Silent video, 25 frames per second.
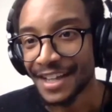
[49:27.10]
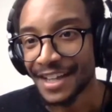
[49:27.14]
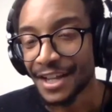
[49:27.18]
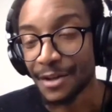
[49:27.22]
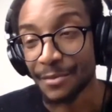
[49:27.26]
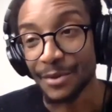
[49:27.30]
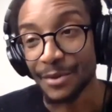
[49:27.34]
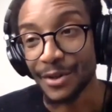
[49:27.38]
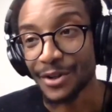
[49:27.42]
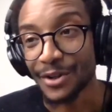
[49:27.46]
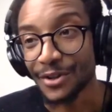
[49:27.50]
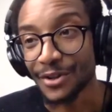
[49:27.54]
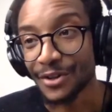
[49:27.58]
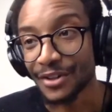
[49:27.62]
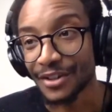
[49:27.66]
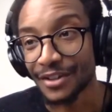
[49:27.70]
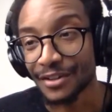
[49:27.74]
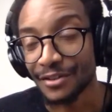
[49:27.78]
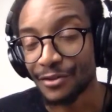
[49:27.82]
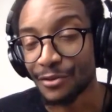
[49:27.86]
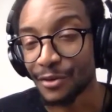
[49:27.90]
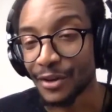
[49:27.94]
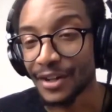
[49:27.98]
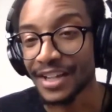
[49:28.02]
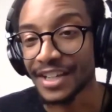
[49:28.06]
It'd be a
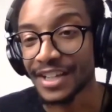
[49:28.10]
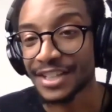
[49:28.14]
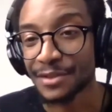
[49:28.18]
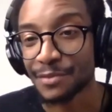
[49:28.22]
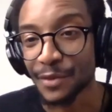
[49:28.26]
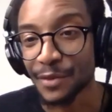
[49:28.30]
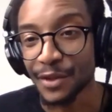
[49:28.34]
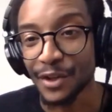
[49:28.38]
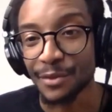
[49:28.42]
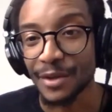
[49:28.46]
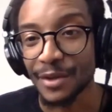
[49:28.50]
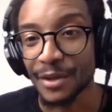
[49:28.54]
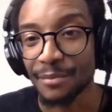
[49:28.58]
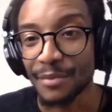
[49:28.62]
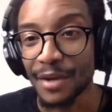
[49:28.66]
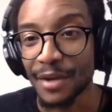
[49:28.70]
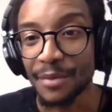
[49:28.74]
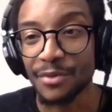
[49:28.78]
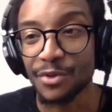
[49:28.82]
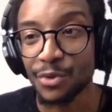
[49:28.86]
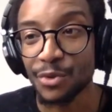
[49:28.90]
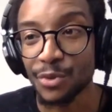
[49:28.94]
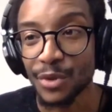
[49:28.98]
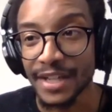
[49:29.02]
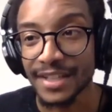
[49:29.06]
great experiment.
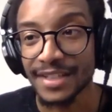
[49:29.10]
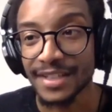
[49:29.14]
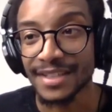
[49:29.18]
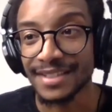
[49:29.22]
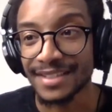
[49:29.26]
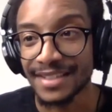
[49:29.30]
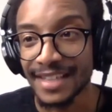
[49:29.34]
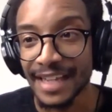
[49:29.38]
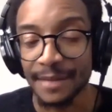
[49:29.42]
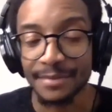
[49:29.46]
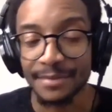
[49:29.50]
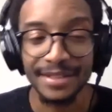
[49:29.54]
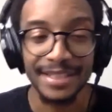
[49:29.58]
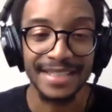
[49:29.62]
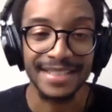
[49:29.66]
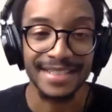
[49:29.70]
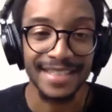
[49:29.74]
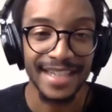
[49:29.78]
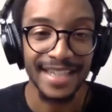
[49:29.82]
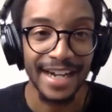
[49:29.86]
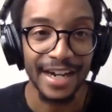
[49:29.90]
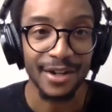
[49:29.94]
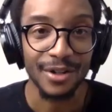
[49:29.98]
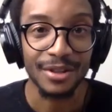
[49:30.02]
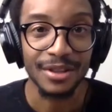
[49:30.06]
Maybe you had to adapt the
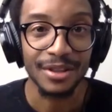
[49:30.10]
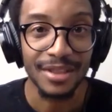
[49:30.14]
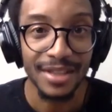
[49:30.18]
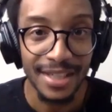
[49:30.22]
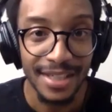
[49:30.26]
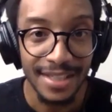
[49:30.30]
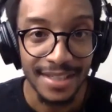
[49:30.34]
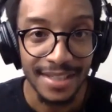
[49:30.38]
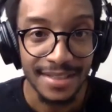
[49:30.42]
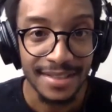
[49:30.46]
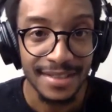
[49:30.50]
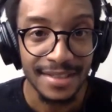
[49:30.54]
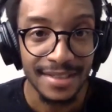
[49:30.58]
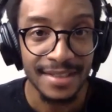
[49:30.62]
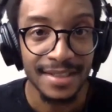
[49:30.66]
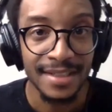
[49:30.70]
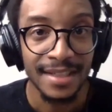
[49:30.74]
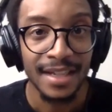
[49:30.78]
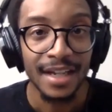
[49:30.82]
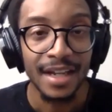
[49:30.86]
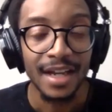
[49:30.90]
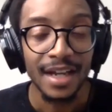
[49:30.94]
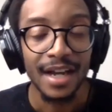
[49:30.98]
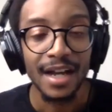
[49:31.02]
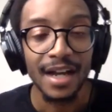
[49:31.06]
entire lens
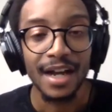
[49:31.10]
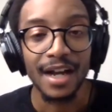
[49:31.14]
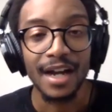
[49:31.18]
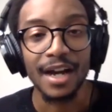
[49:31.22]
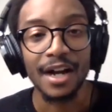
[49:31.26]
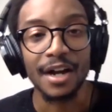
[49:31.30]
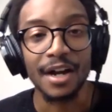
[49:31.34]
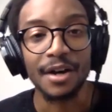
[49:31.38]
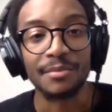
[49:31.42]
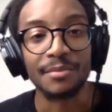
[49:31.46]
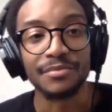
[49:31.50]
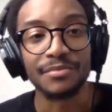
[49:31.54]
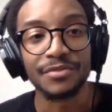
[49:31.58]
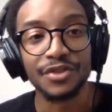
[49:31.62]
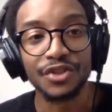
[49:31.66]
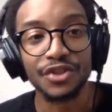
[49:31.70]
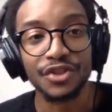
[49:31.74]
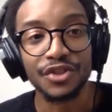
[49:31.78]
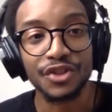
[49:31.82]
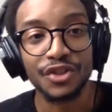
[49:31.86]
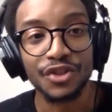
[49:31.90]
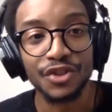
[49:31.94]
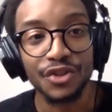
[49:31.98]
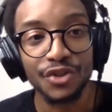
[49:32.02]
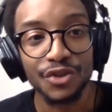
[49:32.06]

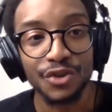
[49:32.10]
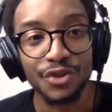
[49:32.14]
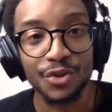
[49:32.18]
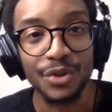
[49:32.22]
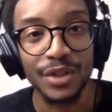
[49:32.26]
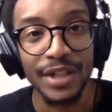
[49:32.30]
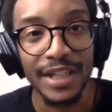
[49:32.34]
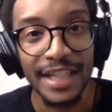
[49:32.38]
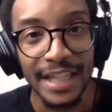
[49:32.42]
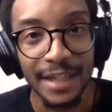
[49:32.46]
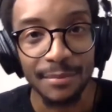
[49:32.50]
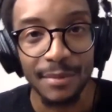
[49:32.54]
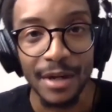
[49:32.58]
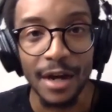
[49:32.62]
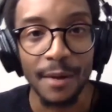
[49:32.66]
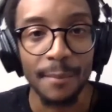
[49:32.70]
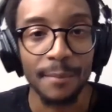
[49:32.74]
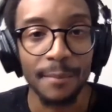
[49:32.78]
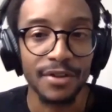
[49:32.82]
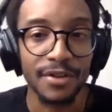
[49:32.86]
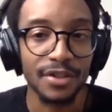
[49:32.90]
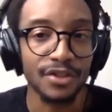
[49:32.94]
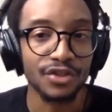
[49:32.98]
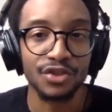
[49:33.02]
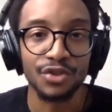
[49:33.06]
to E-mount,
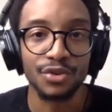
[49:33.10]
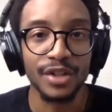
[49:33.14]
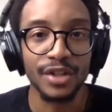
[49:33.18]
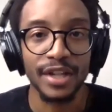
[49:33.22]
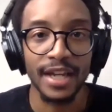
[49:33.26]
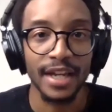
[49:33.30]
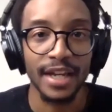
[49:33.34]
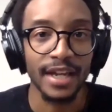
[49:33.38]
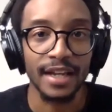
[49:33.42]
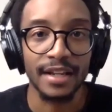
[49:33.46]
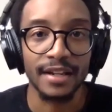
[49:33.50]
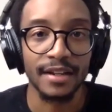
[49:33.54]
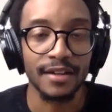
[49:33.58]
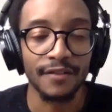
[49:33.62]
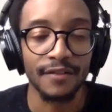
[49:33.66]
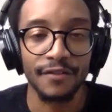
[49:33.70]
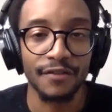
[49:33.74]
but you can't.